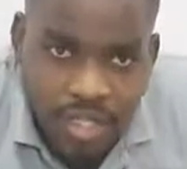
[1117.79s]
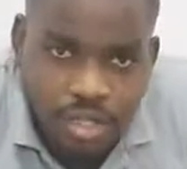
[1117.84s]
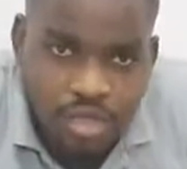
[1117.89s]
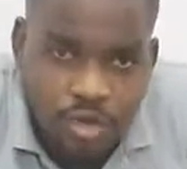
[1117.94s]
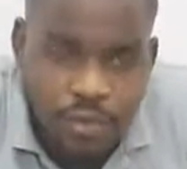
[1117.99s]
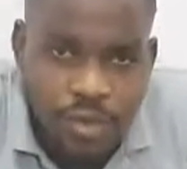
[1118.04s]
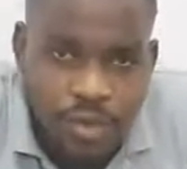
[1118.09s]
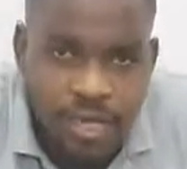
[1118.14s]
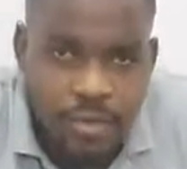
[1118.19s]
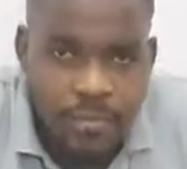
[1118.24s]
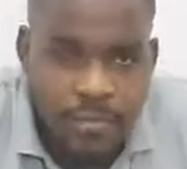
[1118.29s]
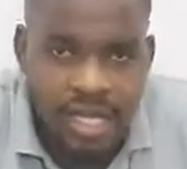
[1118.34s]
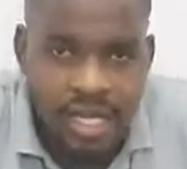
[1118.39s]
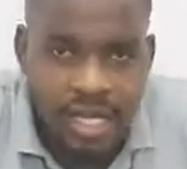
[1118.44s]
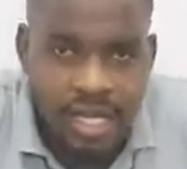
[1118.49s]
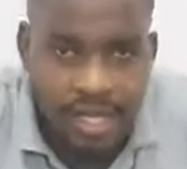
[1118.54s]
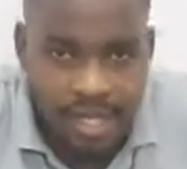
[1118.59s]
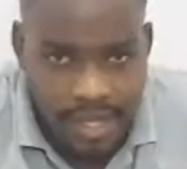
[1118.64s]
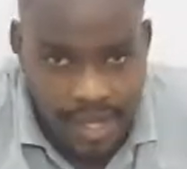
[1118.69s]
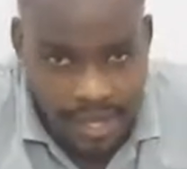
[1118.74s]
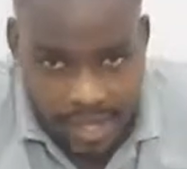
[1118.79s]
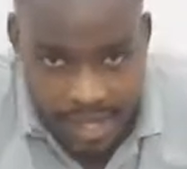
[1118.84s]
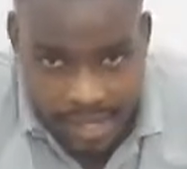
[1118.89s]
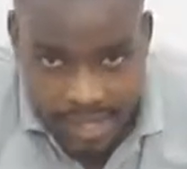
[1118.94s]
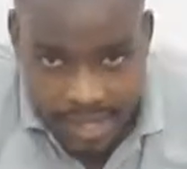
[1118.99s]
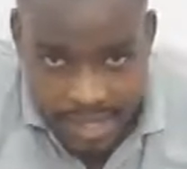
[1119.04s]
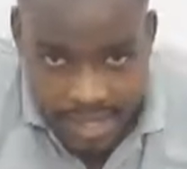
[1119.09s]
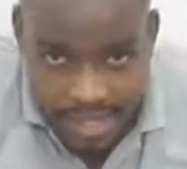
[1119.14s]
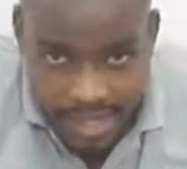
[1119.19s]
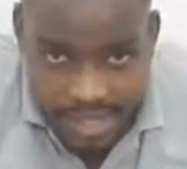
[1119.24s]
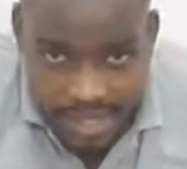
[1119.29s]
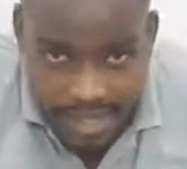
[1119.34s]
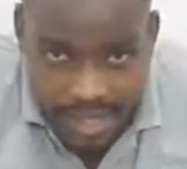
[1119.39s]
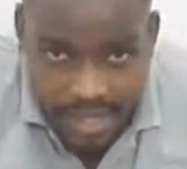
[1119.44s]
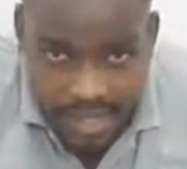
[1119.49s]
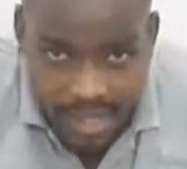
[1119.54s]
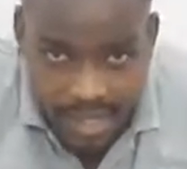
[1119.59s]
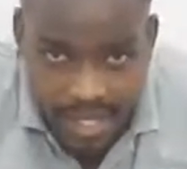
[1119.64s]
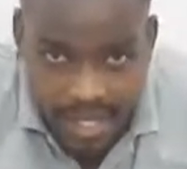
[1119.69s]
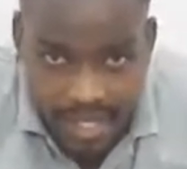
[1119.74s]
to bring back these
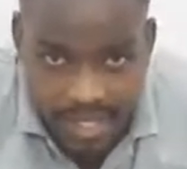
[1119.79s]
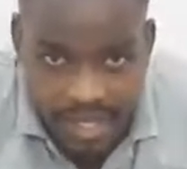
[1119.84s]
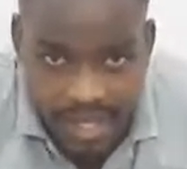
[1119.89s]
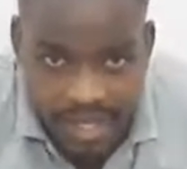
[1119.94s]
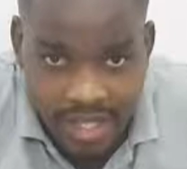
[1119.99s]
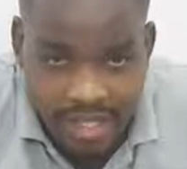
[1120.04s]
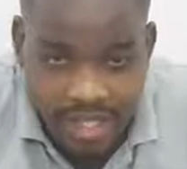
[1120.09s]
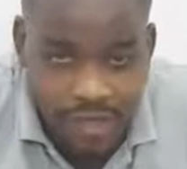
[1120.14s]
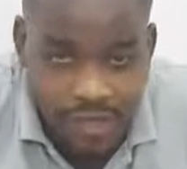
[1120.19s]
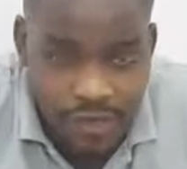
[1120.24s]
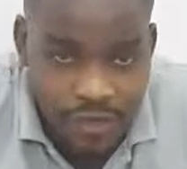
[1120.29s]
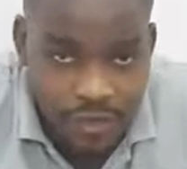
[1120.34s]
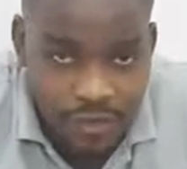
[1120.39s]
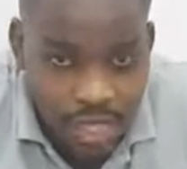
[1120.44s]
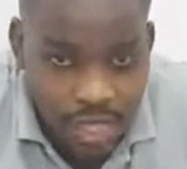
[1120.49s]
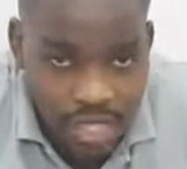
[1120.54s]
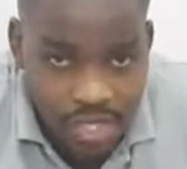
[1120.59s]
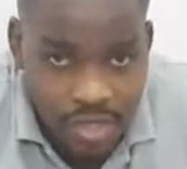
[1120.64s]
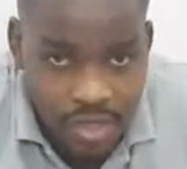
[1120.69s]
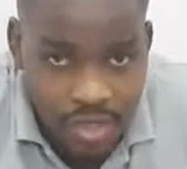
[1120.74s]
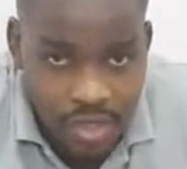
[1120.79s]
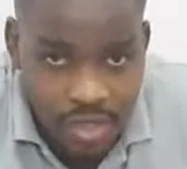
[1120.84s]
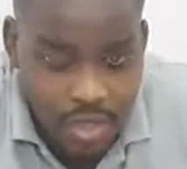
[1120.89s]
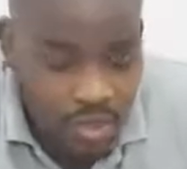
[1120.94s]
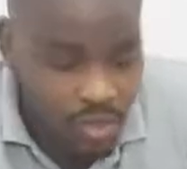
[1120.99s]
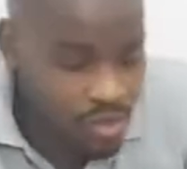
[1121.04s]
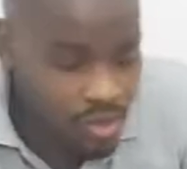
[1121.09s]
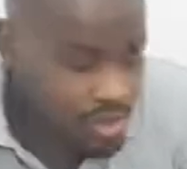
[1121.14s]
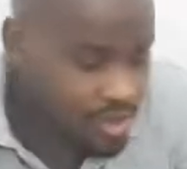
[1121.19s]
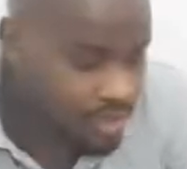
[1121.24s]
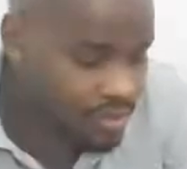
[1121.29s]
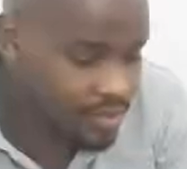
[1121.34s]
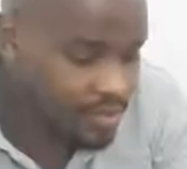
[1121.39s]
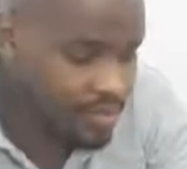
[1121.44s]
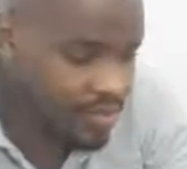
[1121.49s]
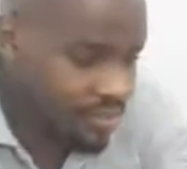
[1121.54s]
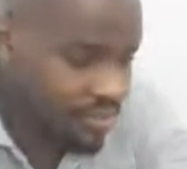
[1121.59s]
senses that you've tried to lose.